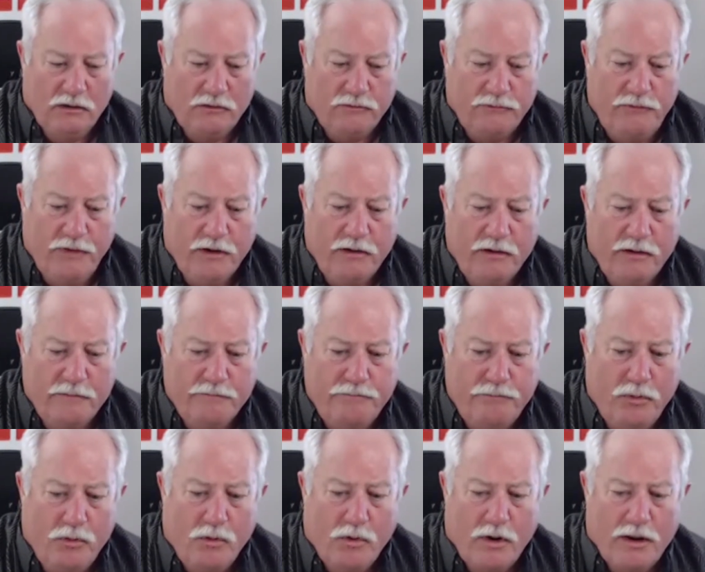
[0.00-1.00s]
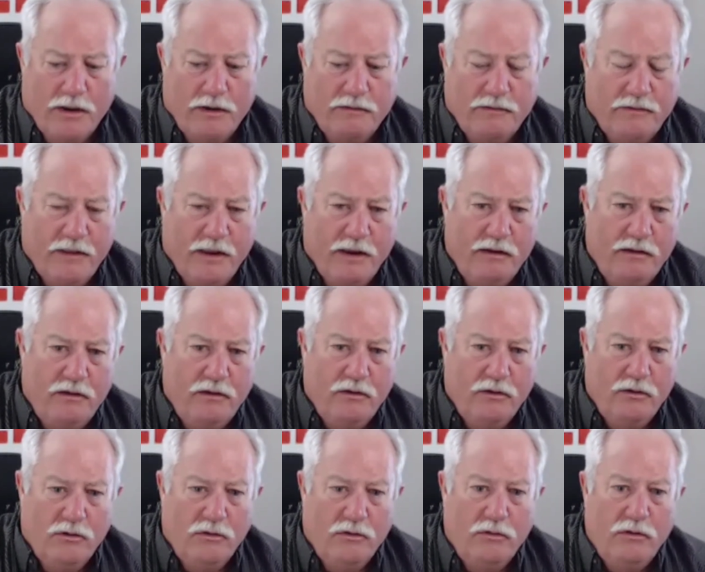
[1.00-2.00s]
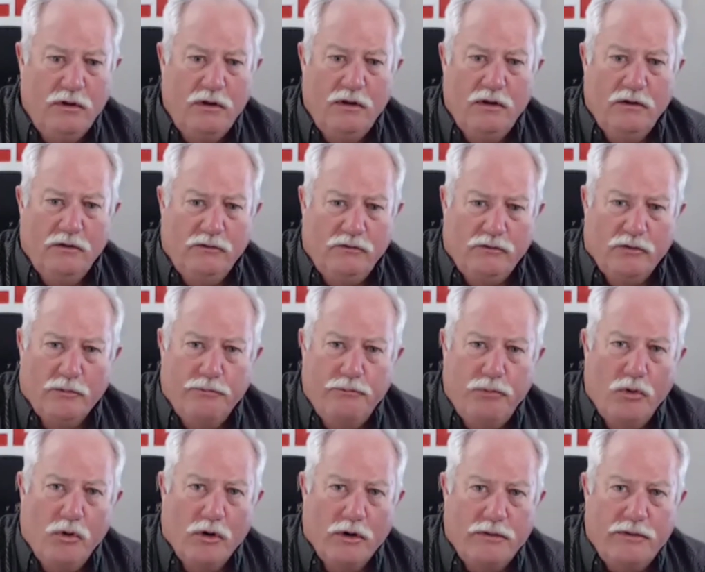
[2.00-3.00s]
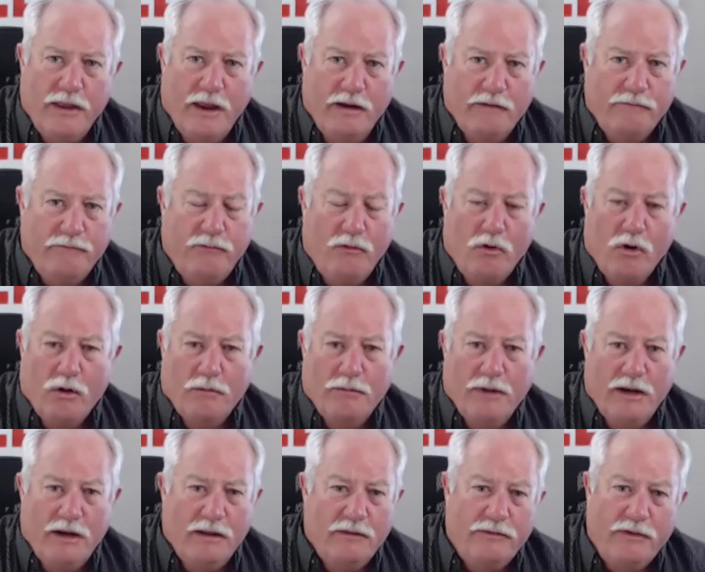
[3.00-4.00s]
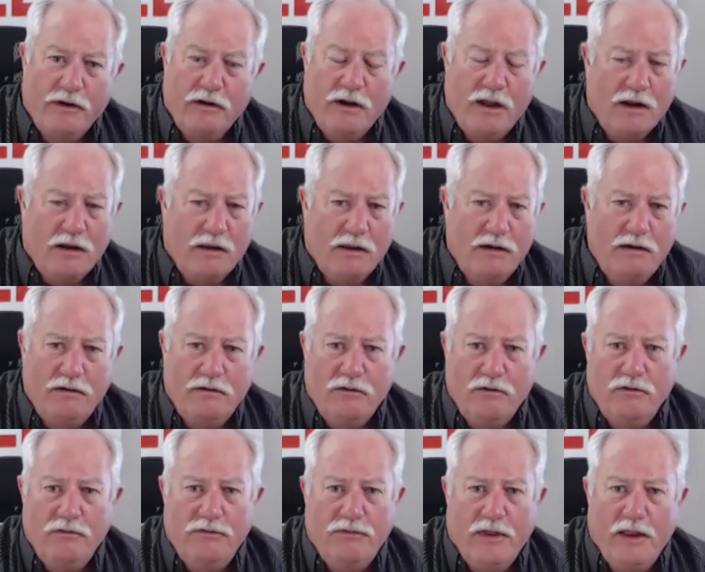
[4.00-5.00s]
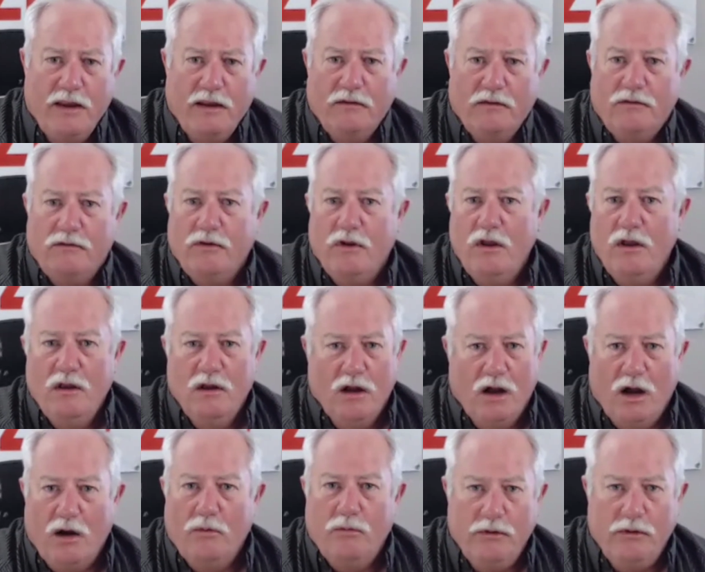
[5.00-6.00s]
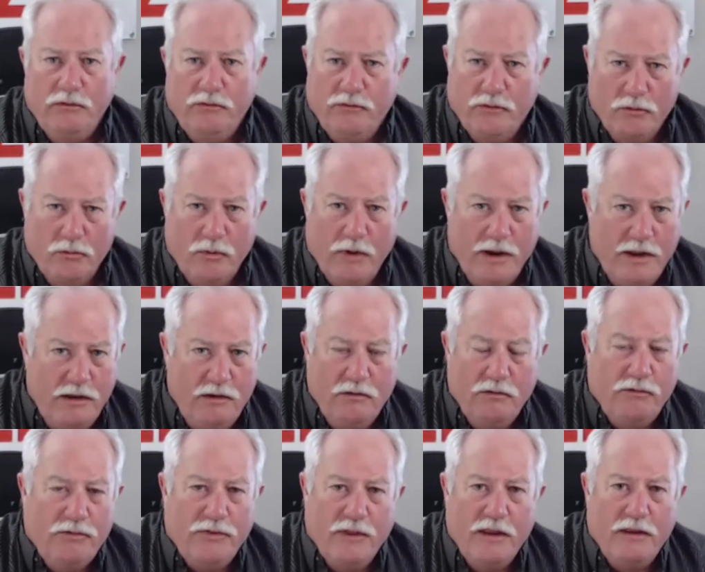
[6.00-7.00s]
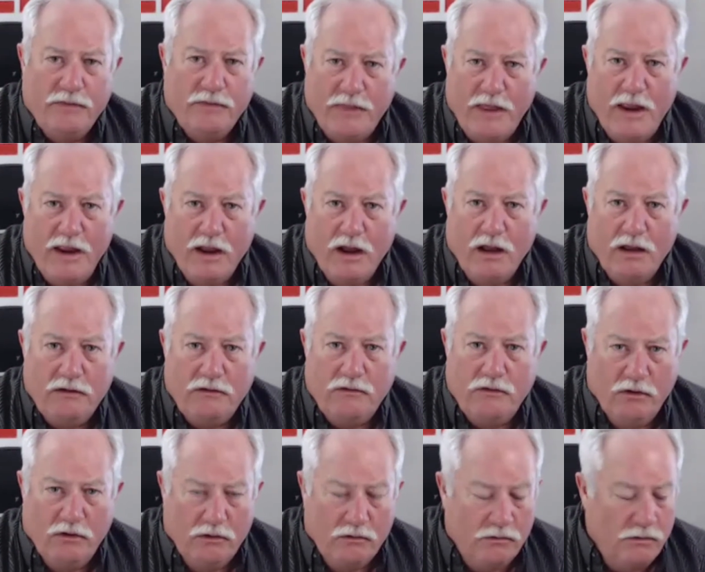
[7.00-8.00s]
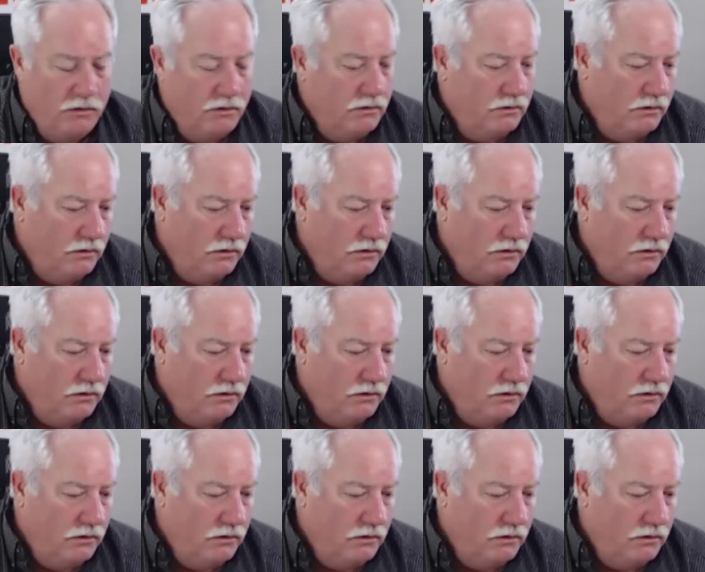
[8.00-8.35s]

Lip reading: It's very important that you support that foreman, and they're not going to do things always the way you think they ought to.